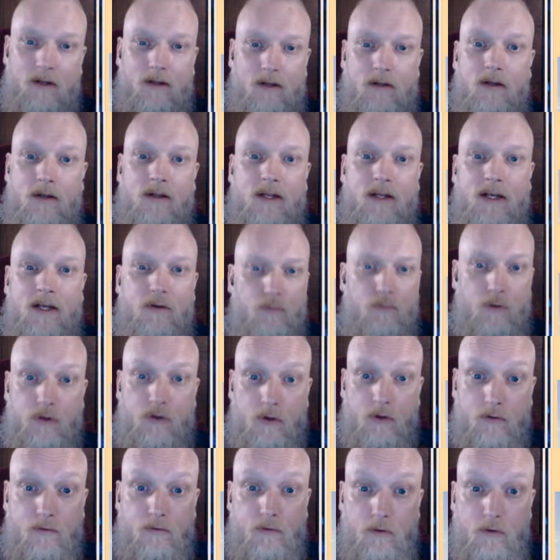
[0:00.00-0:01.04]
that these were
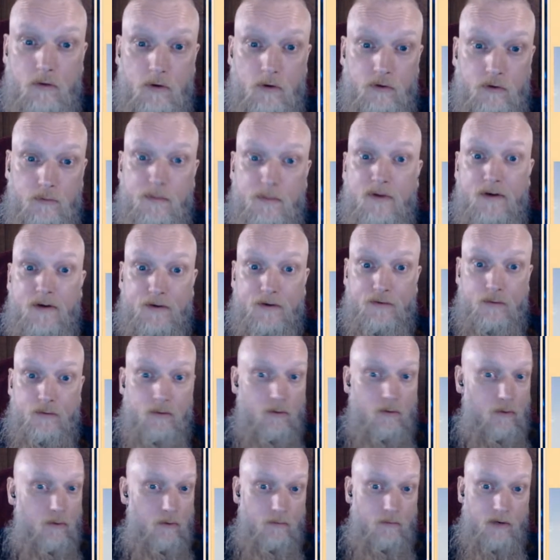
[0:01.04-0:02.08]
done for a
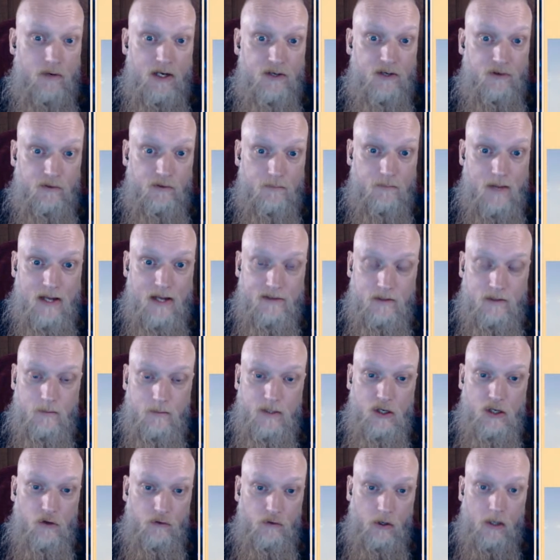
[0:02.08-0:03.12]
spiritual or religious matter,
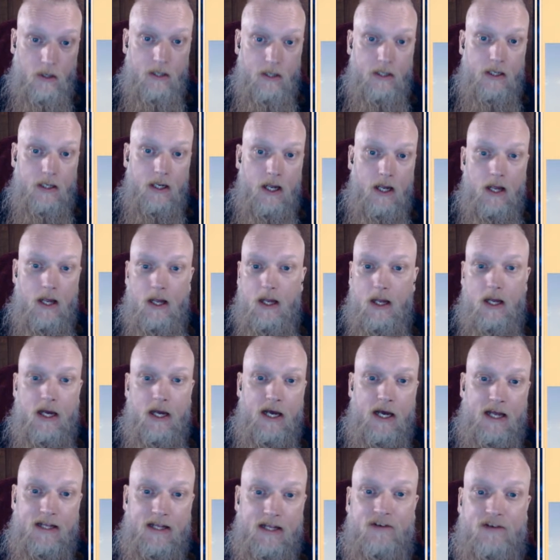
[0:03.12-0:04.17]
because
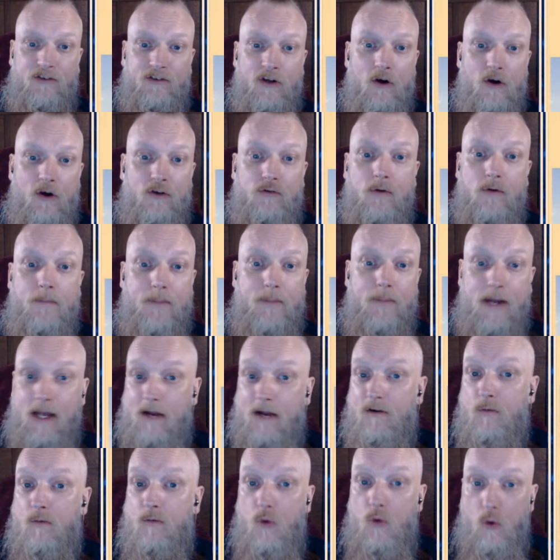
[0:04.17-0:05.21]
they start to
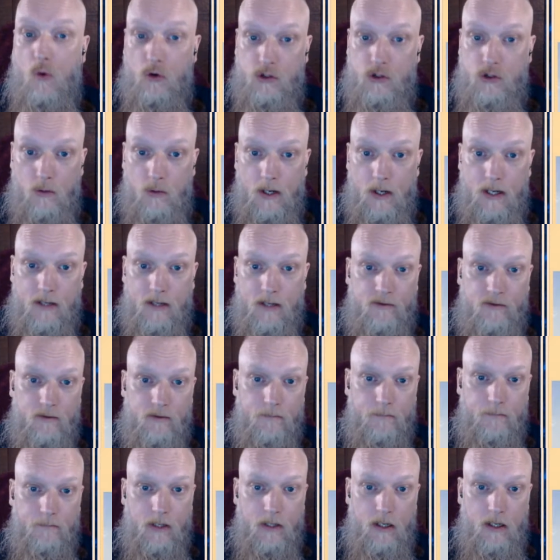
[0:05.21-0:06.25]
appear in waterways
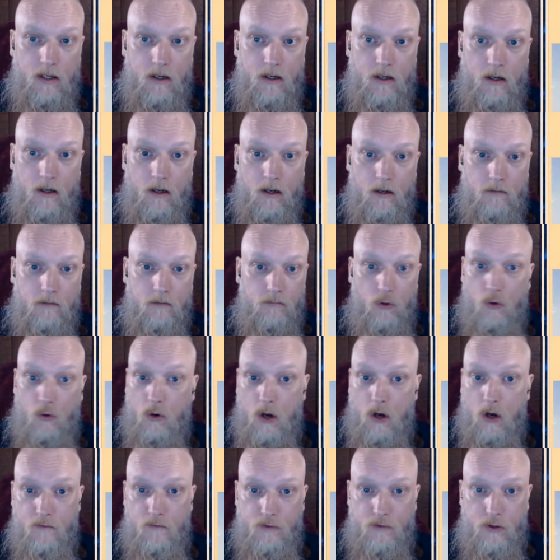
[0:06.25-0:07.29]

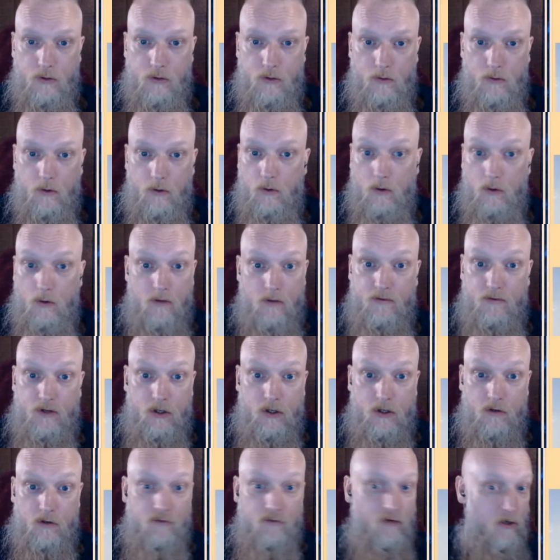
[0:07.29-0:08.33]
all over the
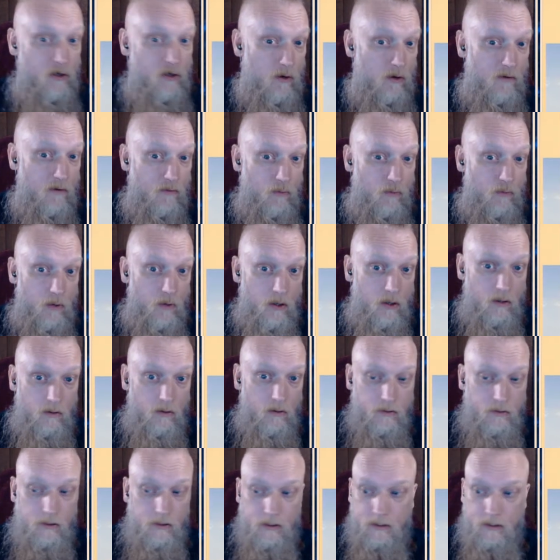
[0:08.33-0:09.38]
country and all over the
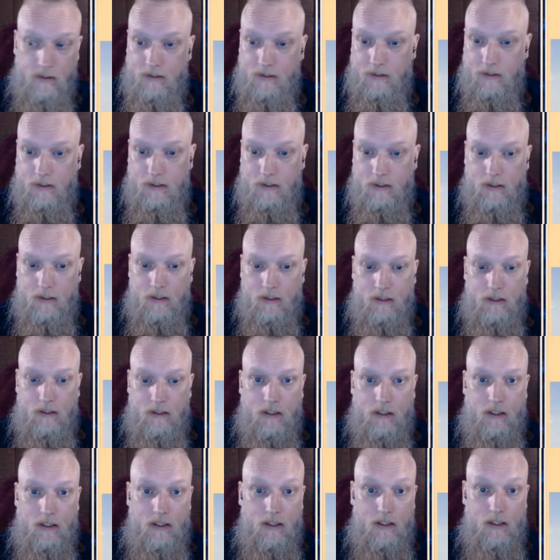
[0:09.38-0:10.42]
world.
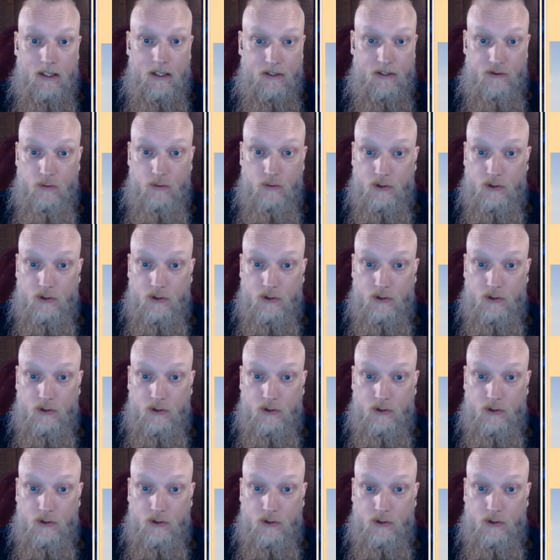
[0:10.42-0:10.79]
To